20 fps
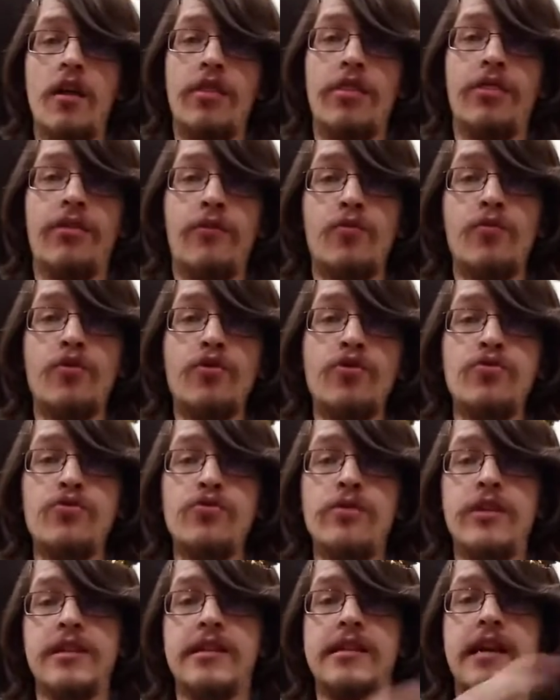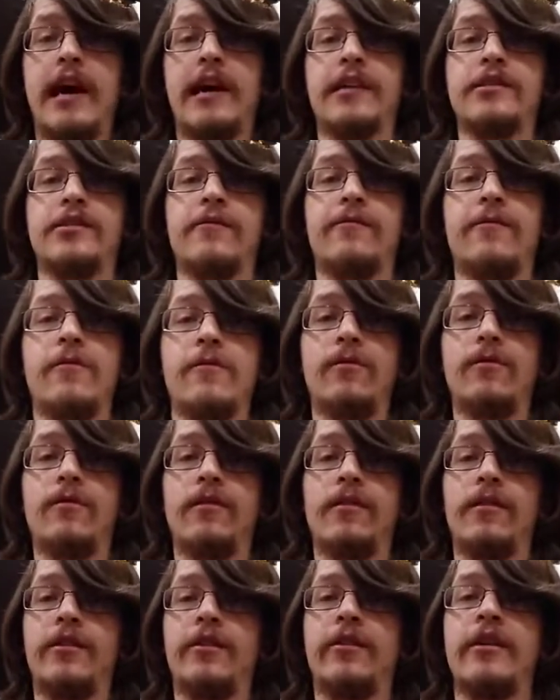through the
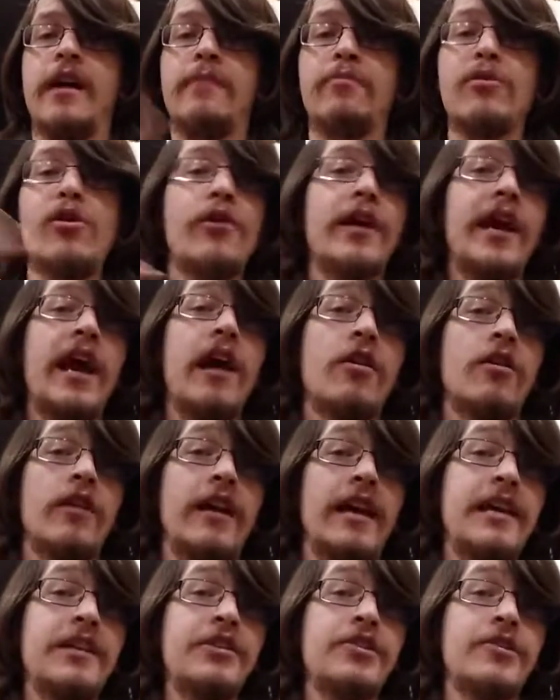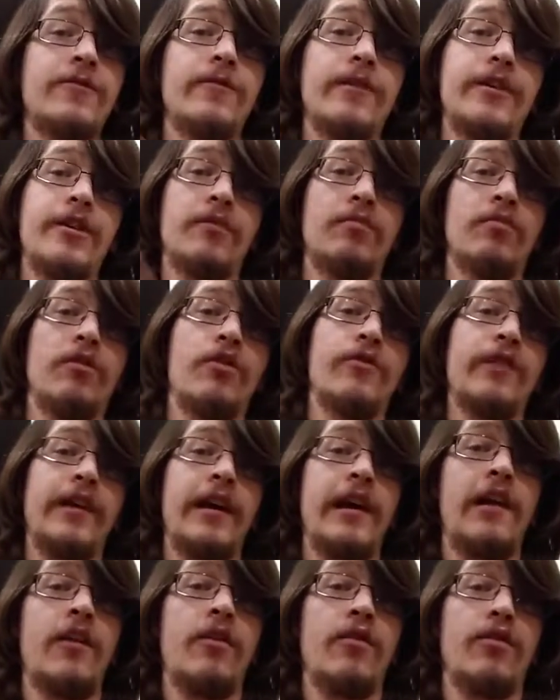saxophone. You're not blowing air into it, you're
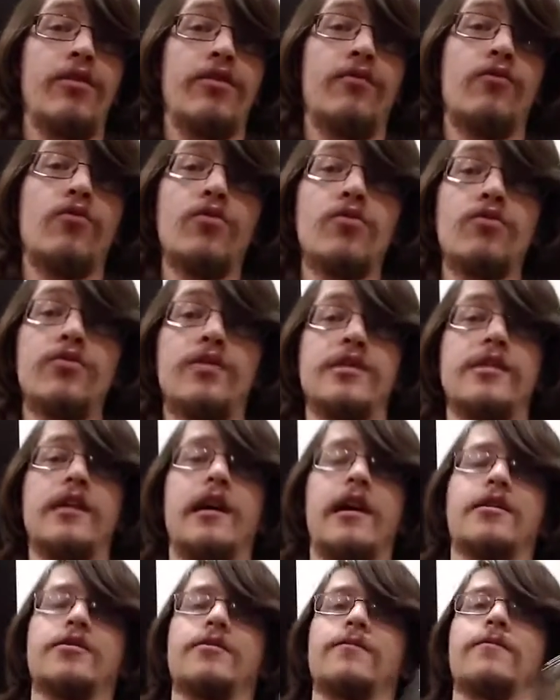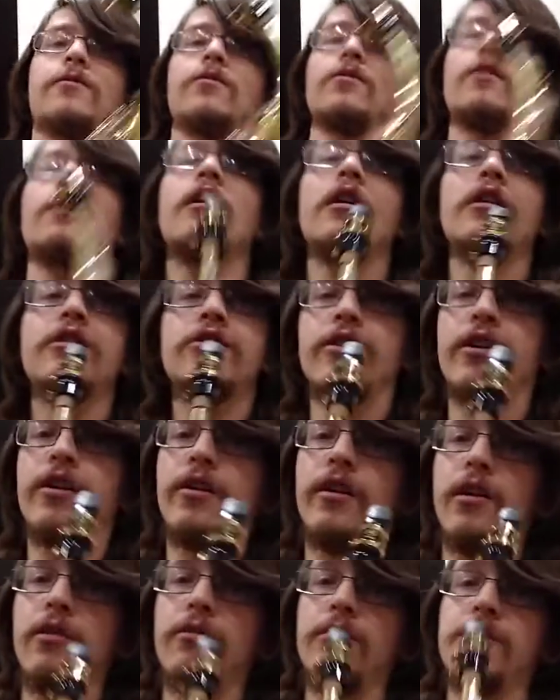blowing air through the saxophone. So here
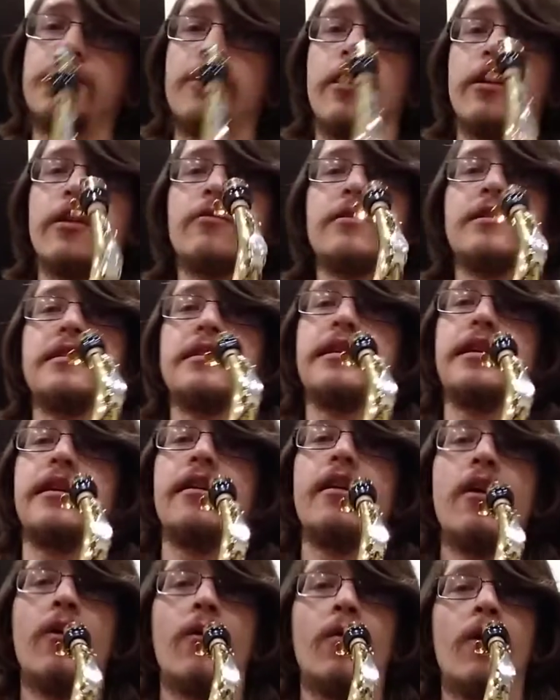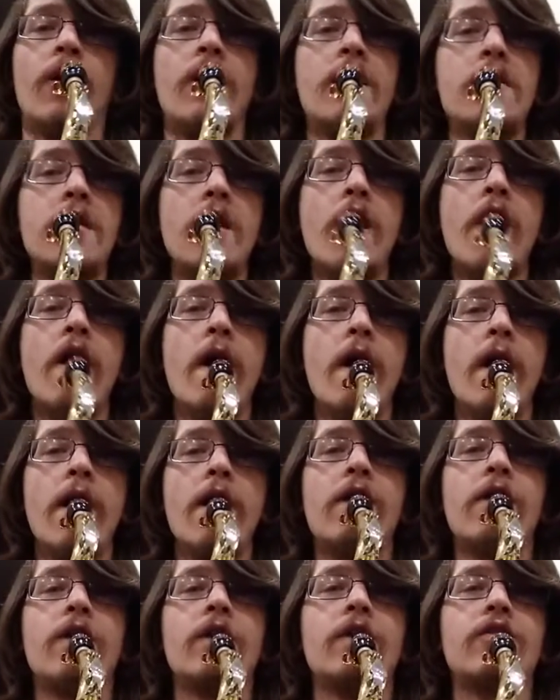we go. We're starting with D. 1,
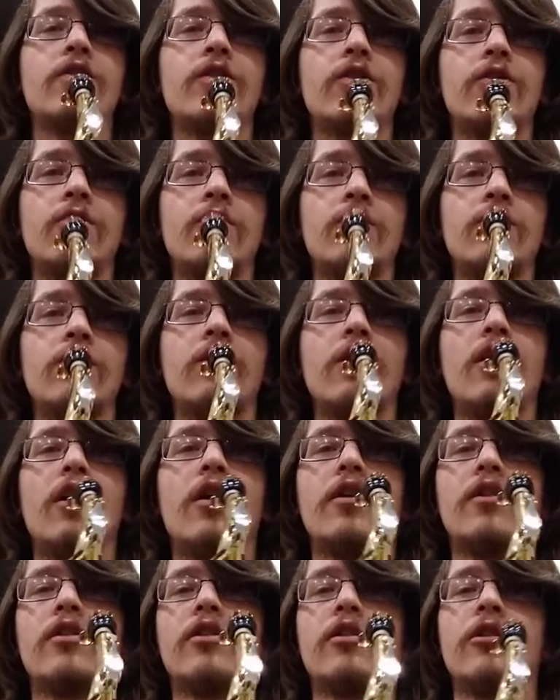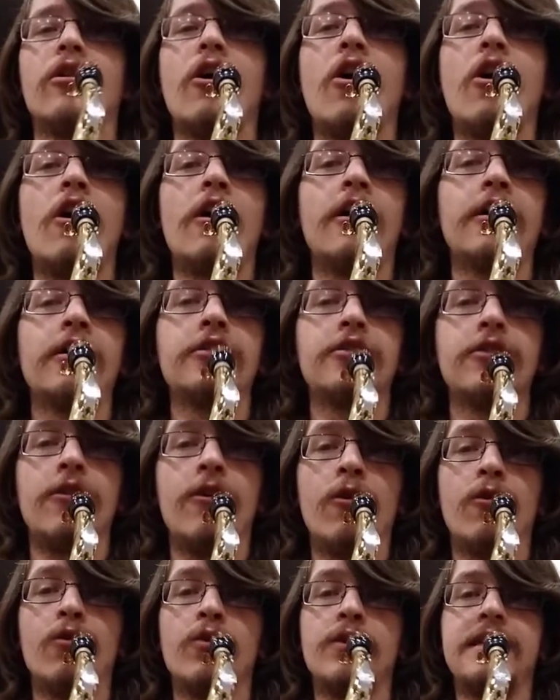2, long
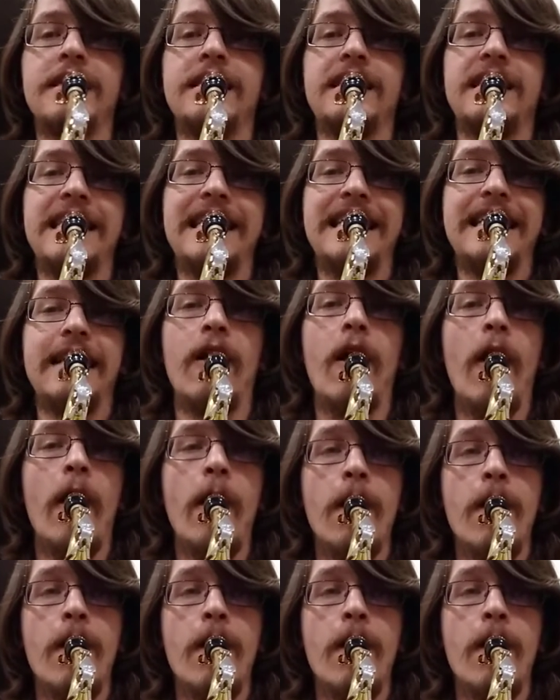tone D.